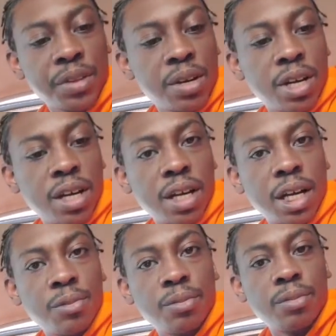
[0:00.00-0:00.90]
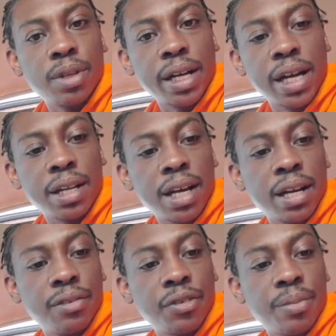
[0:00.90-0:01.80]
And I got a lot
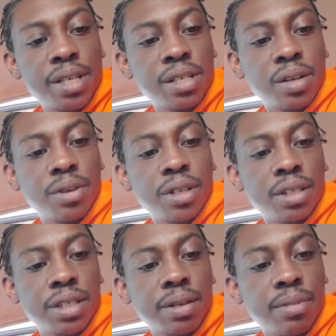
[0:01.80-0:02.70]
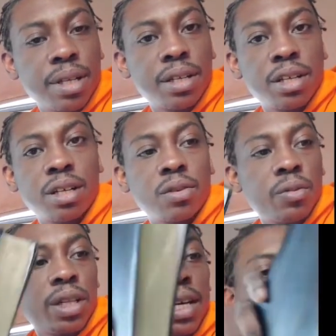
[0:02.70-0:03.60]
of information I want to disseminate and
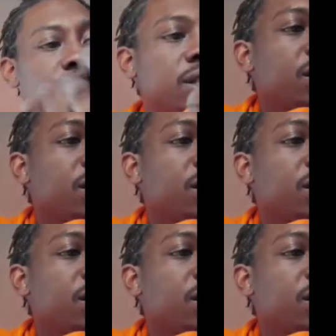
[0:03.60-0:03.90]
relay to